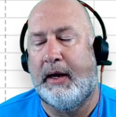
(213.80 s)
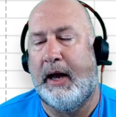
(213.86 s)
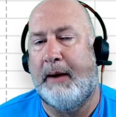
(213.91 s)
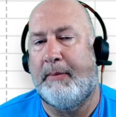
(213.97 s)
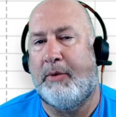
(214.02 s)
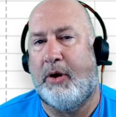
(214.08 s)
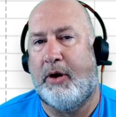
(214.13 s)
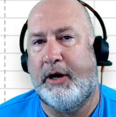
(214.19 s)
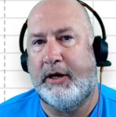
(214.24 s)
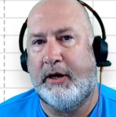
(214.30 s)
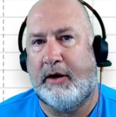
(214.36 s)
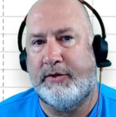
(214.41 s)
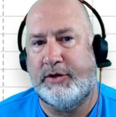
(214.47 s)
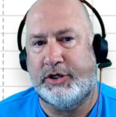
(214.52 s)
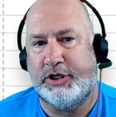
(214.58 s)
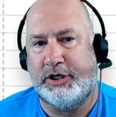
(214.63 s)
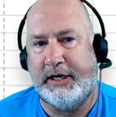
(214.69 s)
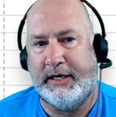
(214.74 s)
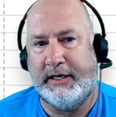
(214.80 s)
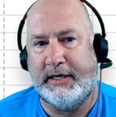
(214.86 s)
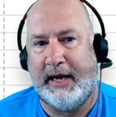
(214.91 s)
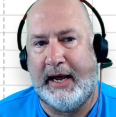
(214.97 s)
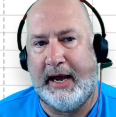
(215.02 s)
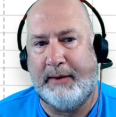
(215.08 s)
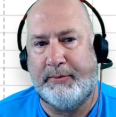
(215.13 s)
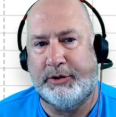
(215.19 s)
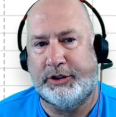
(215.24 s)
I'm already on the sheet
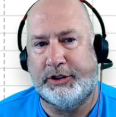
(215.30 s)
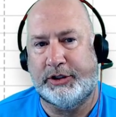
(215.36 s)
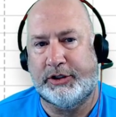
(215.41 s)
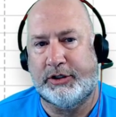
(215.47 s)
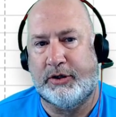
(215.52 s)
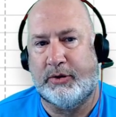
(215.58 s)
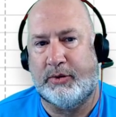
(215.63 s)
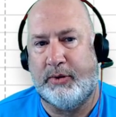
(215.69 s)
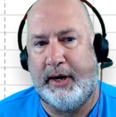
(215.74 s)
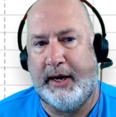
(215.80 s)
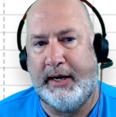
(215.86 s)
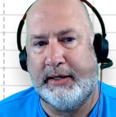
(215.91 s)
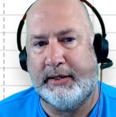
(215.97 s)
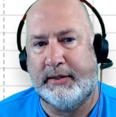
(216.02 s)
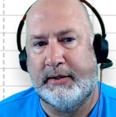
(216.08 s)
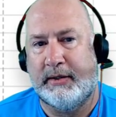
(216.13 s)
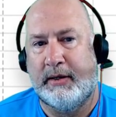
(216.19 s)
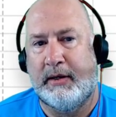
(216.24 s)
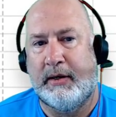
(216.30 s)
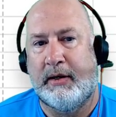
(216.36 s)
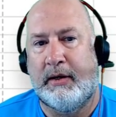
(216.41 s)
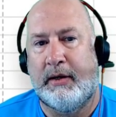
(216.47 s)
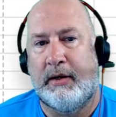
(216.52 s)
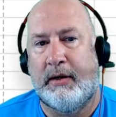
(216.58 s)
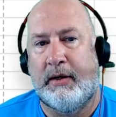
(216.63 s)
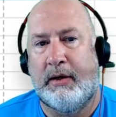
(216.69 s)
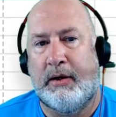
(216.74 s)
tab, which is correct.
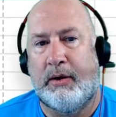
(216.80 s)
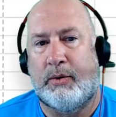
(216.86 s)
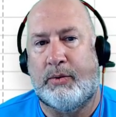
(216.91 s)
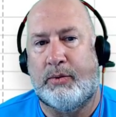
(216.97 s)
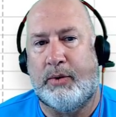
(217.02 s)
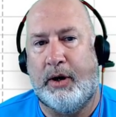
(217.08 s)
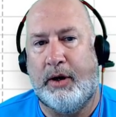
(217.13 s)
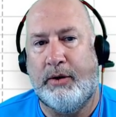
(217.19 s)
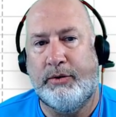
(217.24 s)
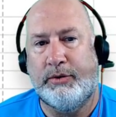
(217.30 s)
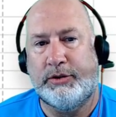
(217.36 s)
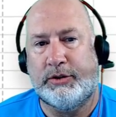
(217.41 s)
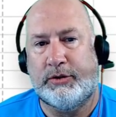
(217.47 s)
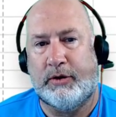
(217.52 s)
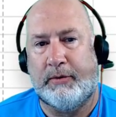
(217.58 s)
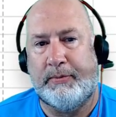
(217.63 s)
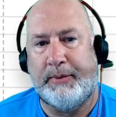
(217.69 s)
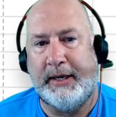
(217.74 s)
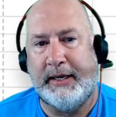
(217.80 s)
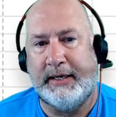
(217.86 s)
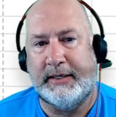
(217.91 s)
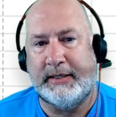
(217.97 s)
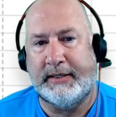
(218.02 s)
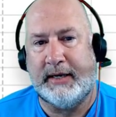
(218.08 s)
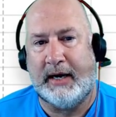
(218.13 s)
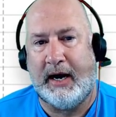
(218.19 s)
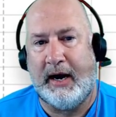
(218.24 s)
Rows to repeat
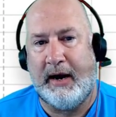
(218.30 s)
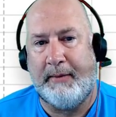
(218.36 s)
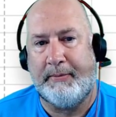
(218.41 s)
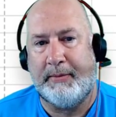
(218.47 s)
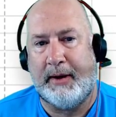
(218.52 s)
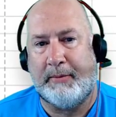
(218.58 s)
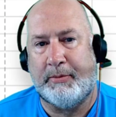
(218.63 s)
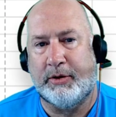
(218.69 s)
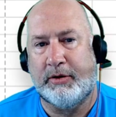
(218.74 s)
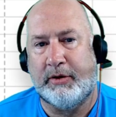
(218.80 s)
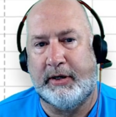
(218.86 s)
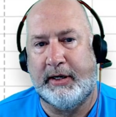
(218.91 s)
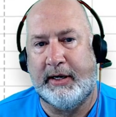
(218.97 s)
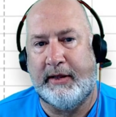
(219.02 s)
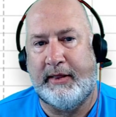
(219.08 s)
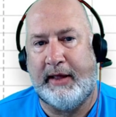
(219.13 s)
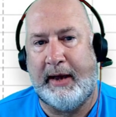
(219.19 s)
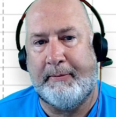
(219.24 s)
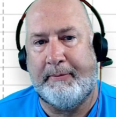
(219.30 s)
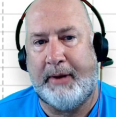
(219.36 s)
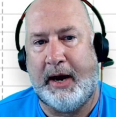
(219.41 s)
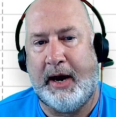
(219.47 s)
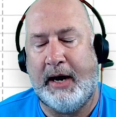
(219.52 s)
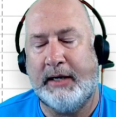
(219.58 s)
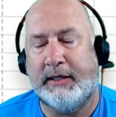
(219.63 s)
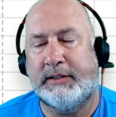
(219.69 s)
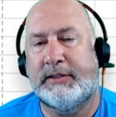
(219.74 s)
at top, I'm going to click in that
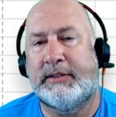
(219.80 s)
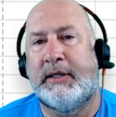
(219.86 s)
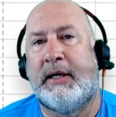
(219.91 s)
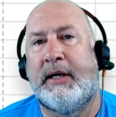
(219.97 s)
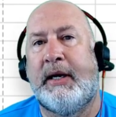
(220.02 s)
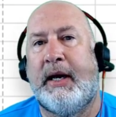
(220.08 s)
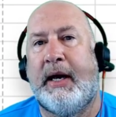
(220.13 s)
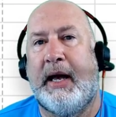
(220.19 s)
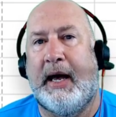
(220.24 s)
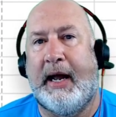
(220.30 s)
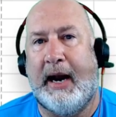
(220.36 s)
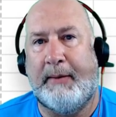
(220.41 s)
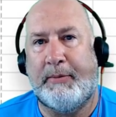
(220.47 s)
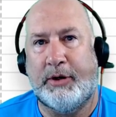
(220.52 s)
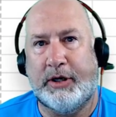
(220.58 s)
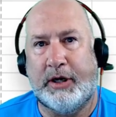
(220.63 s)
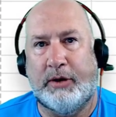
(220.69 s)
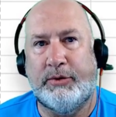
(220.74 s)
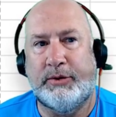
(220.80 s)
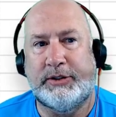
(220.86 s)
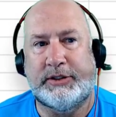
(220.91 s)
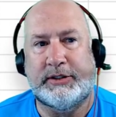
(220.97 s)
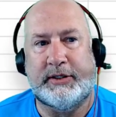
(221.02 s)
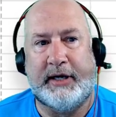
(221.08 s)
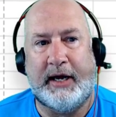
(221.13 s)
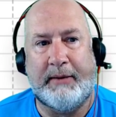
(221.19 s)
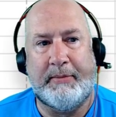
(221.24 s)
box, and I'm going to go and
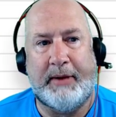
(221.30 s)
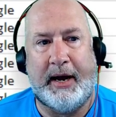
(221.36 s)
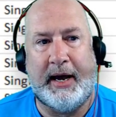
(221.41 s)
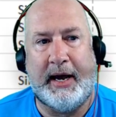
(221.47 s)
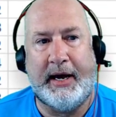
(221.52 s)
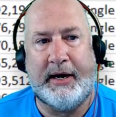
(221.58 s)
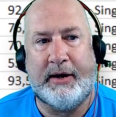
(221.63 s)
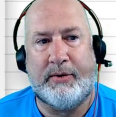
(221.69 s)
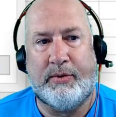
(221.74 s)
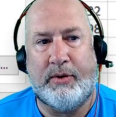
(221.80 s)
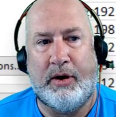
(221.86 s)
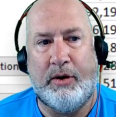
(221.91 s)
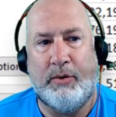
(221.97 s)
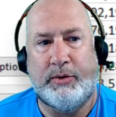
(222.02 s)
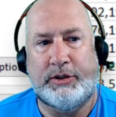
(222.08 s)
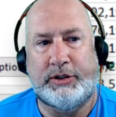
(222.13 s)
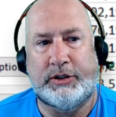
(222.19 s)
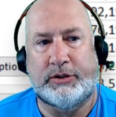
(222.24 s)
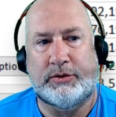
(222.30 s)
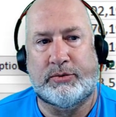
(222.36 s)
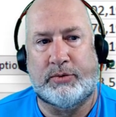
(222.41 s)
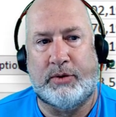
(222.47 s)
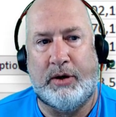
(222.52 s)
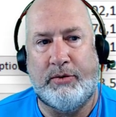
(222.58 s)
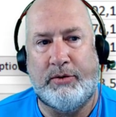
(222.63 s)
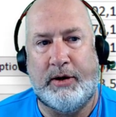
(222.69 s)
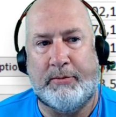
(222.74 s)
select my header row, which is
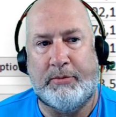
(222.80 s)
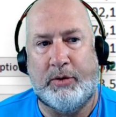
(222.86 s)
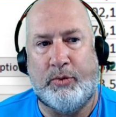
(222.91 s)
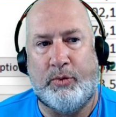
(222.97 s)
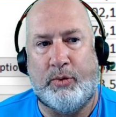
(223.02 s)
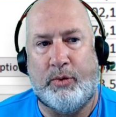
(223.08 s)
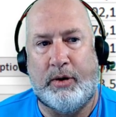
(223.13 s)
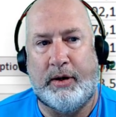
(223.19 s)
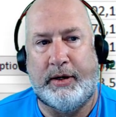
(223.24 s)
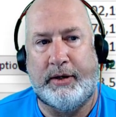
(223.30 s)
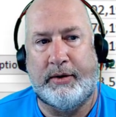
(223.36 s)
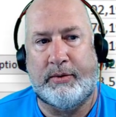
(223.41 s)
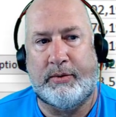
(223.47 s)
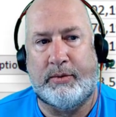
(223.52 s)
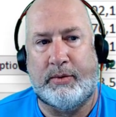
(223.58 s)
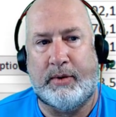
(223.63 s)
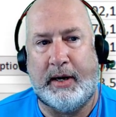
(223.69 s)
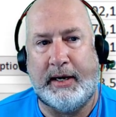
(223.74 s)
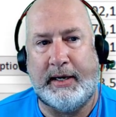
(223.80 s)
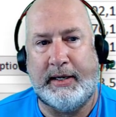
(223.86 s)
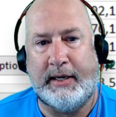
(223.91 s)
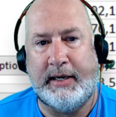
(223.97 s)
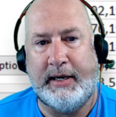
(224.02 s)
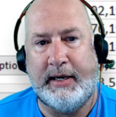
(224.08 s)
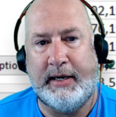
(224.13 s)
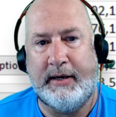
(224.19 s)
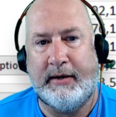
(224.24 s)
row number 1 right
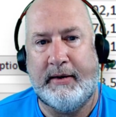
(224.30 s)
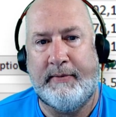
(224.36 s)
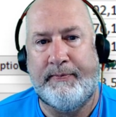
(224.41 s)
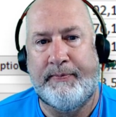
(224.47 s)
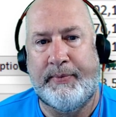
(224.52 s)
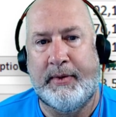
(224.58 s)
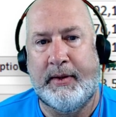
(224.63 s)
here.